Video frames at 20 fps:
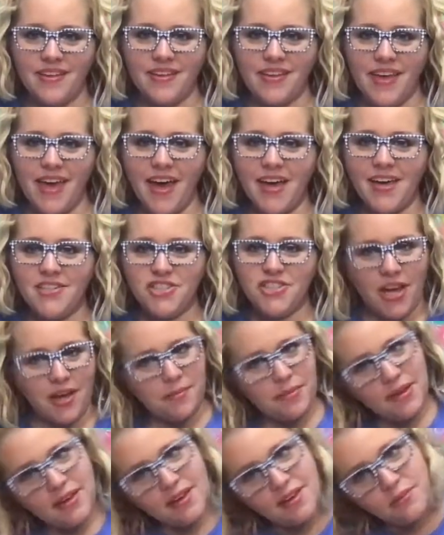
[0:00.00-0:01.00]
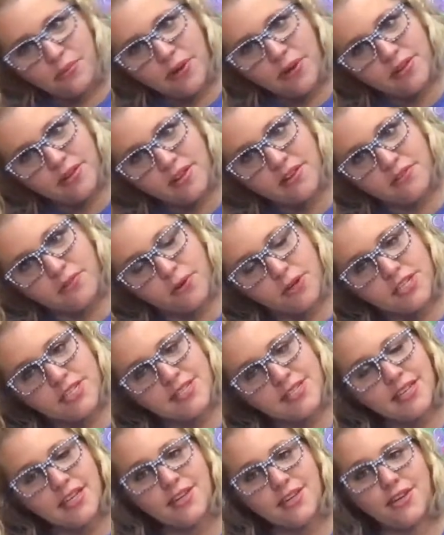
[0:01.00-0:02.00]
Yay, Jamie! We look forward to
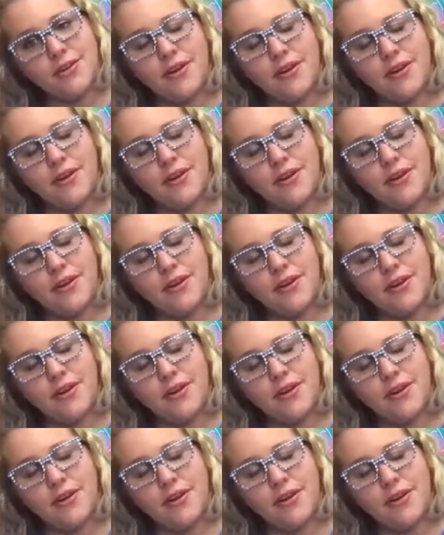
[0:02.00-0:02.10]
seeing you.